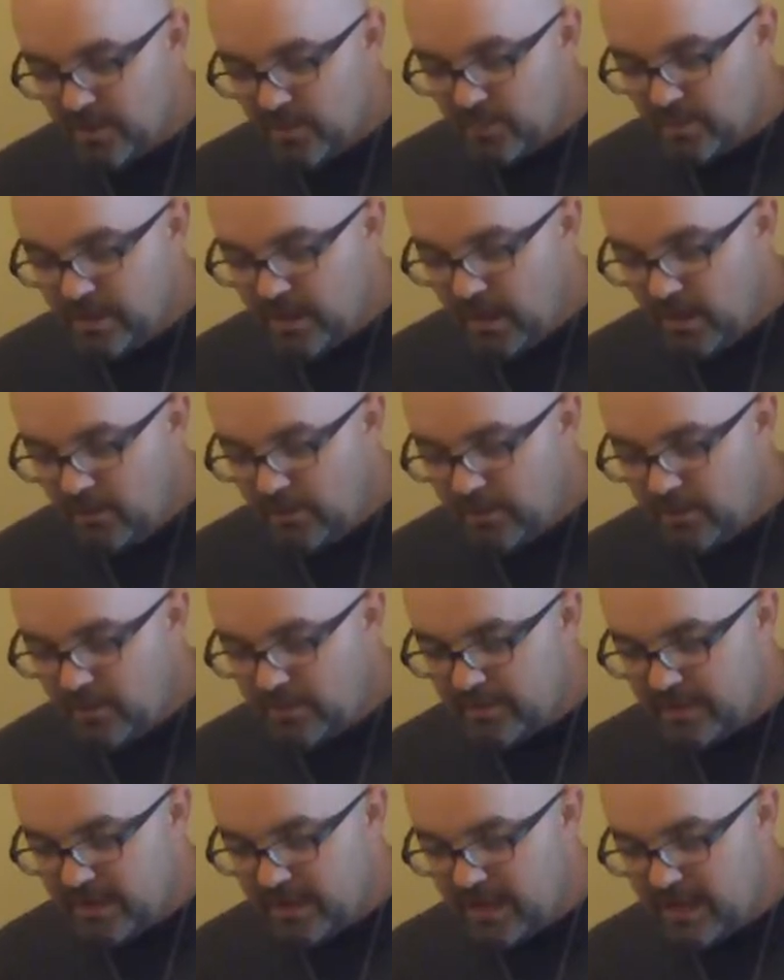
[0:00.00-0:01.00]
We all
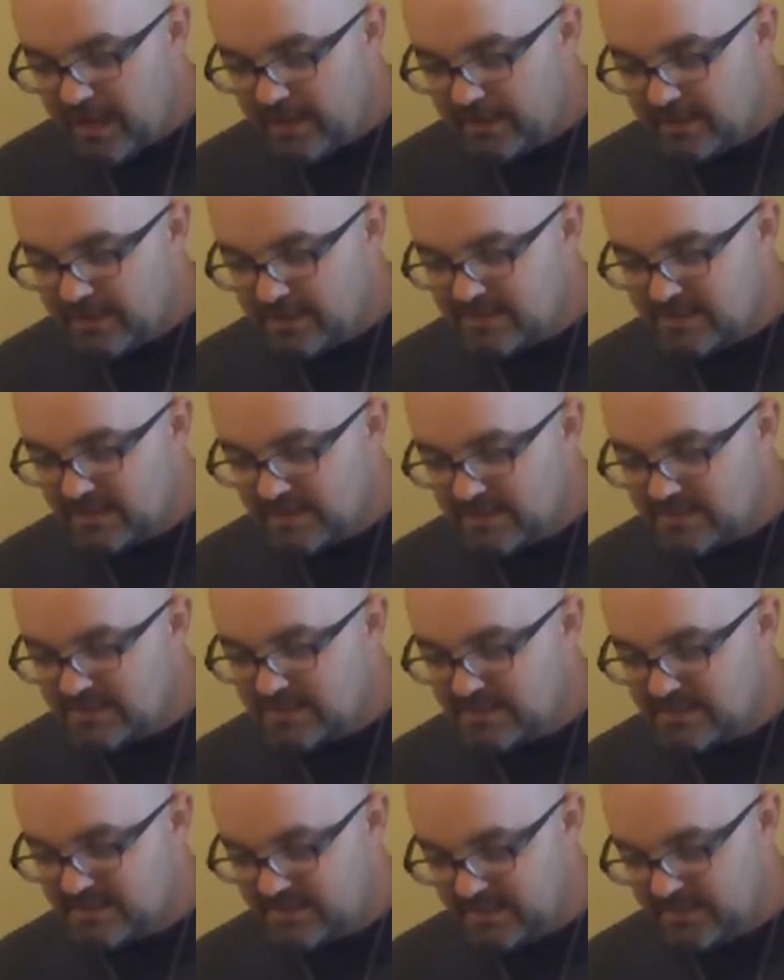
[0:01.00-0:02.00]
know that God doesn't listen
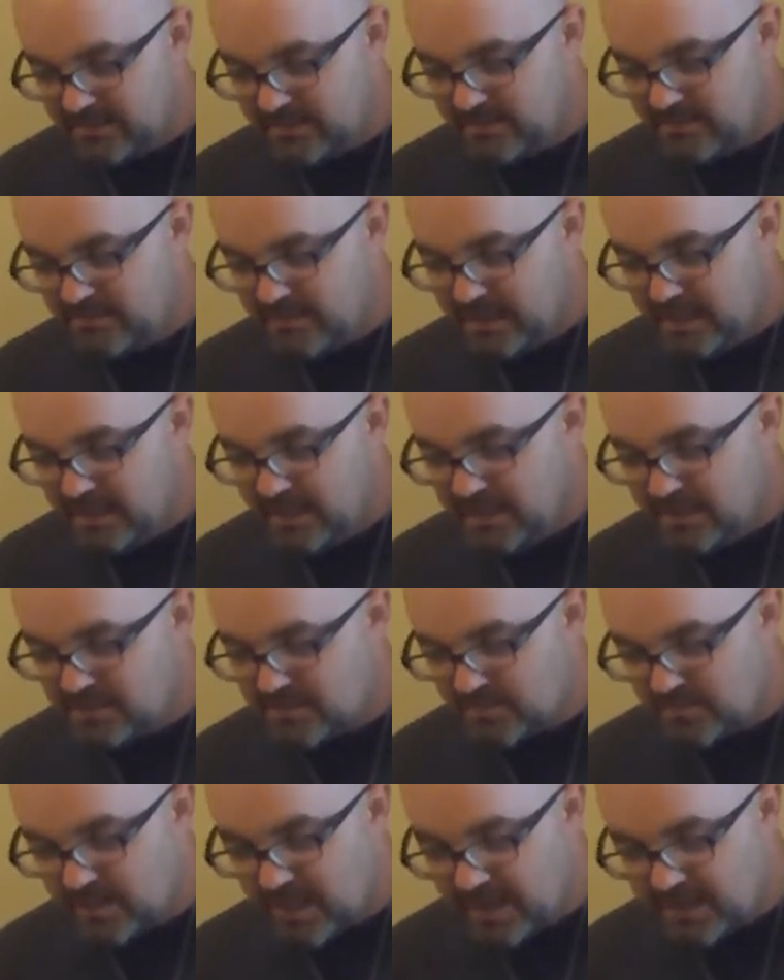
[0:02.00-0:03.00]
to sinners, but he is
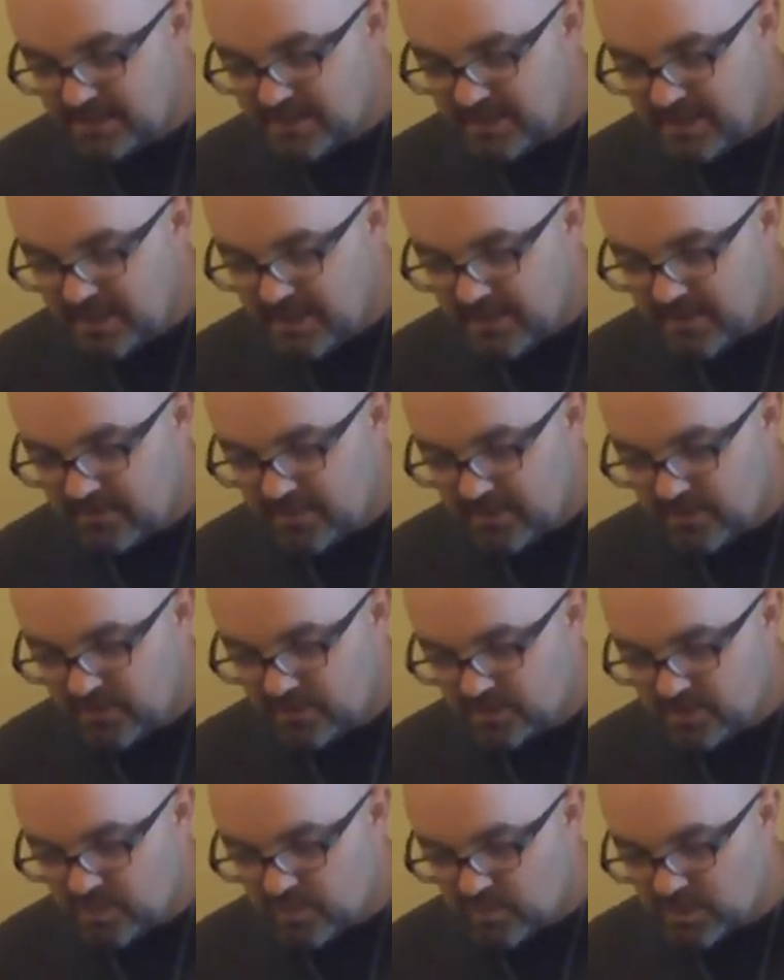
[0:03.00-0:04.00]
ready to hear
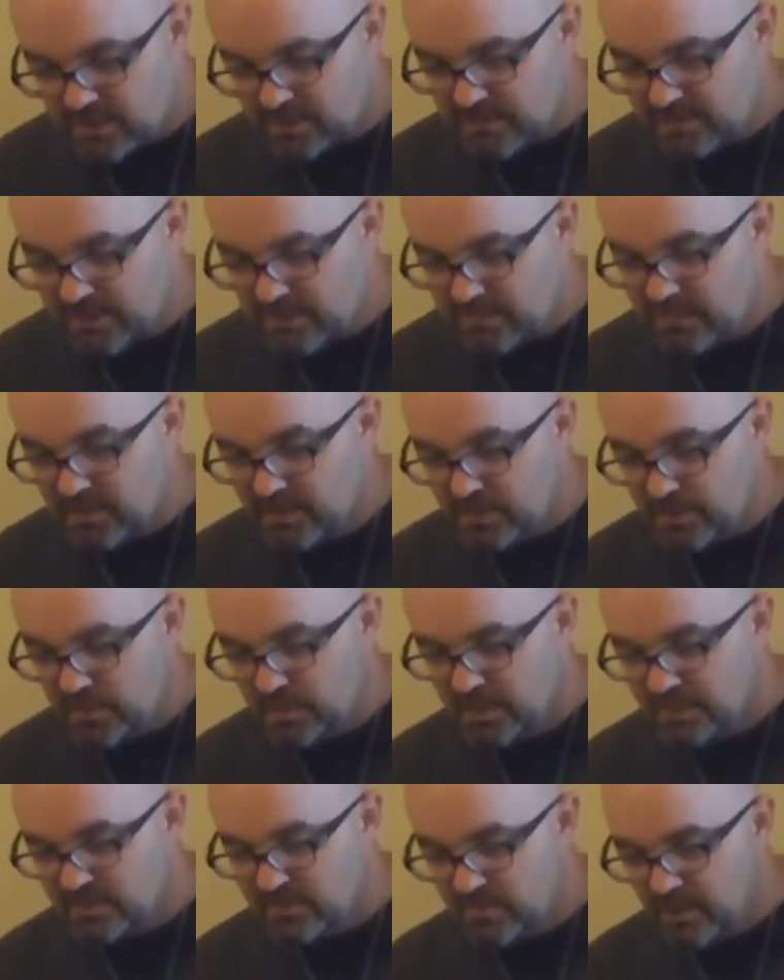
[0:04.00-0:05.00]
those who worship him and do
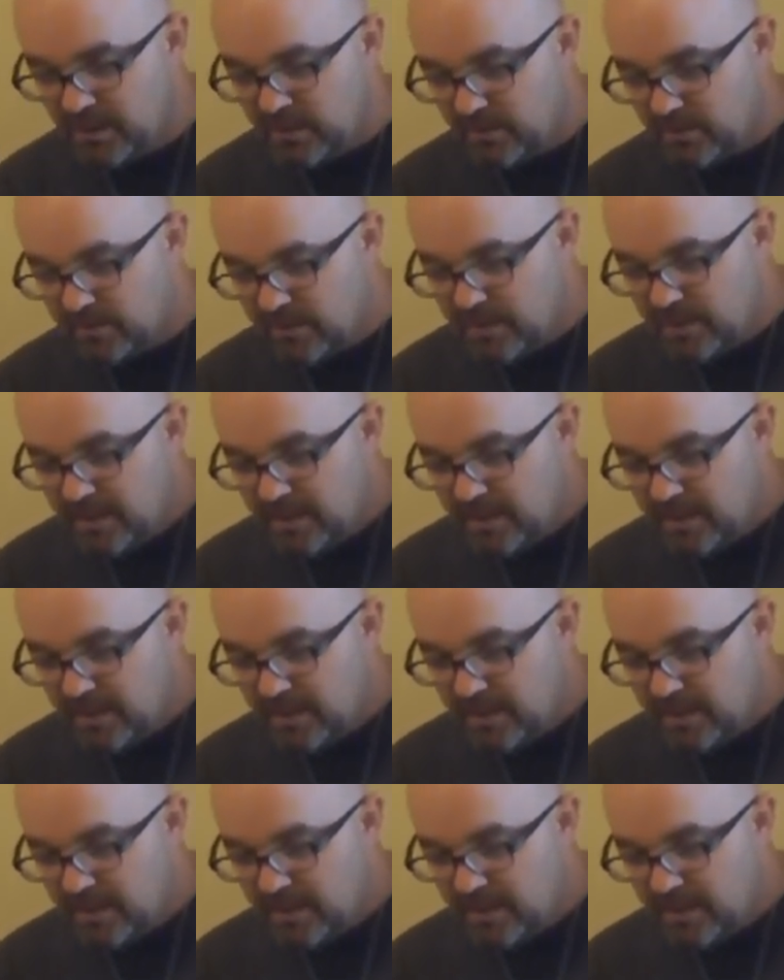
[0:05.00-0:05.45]
his will.